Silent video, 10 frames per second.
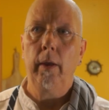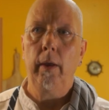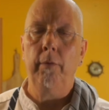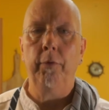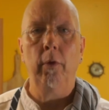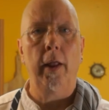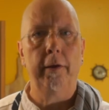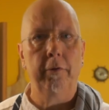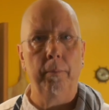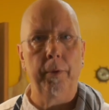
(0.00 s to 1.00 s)
If you
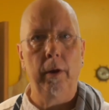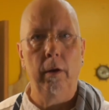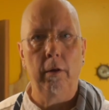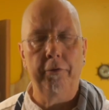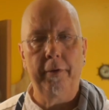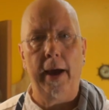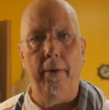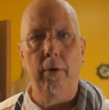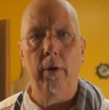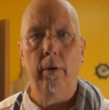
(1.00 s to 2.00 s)
like something a little
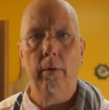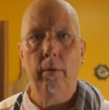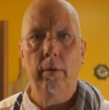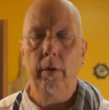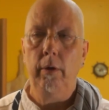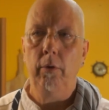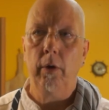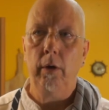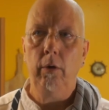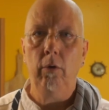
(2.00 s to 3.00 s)
sour, you
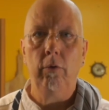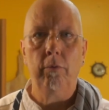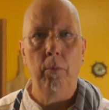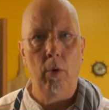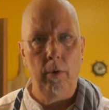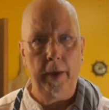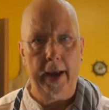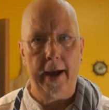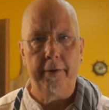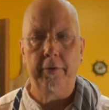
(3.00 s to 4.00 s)
can use more of the
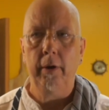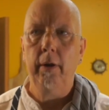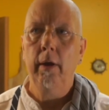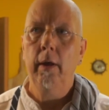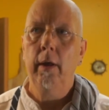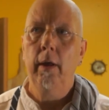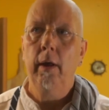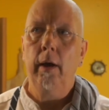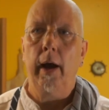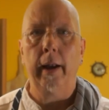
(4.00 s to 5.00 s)
acid.
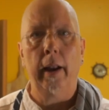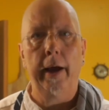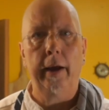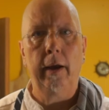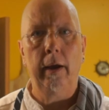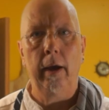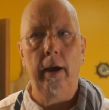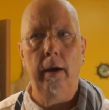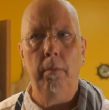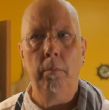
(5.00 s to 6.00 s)
I like
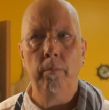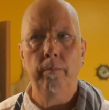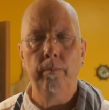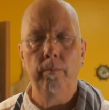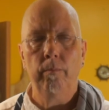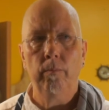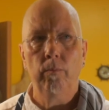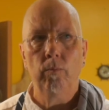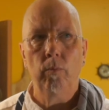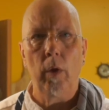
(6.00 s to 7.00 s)
a
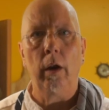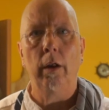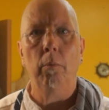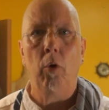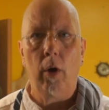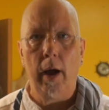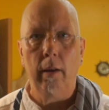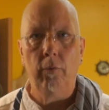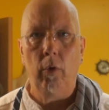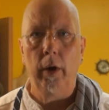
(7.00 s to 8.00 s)
little more
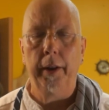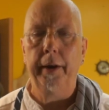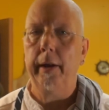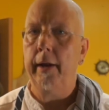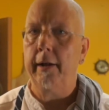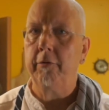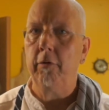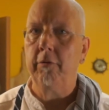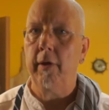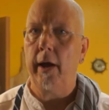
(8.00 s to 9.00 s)
olive oil in it, not
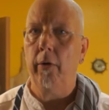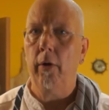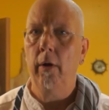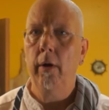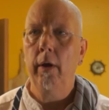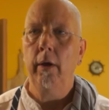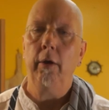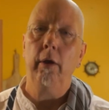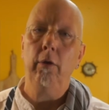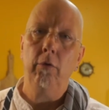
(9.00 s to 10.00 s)
so sour. You
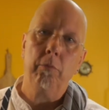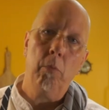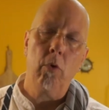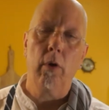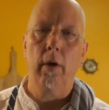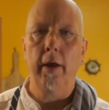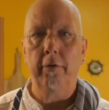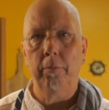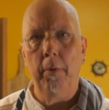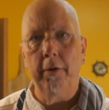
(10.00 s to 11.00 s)
can use more or
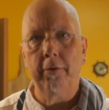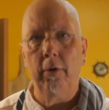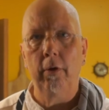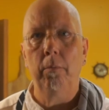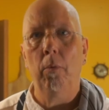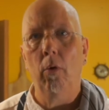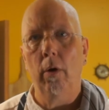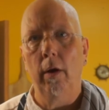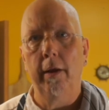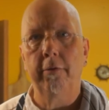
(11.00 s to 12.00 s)
less mustard,
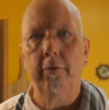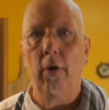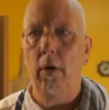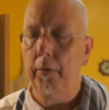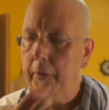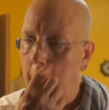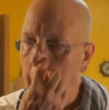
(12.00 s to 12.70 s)
more or less salt.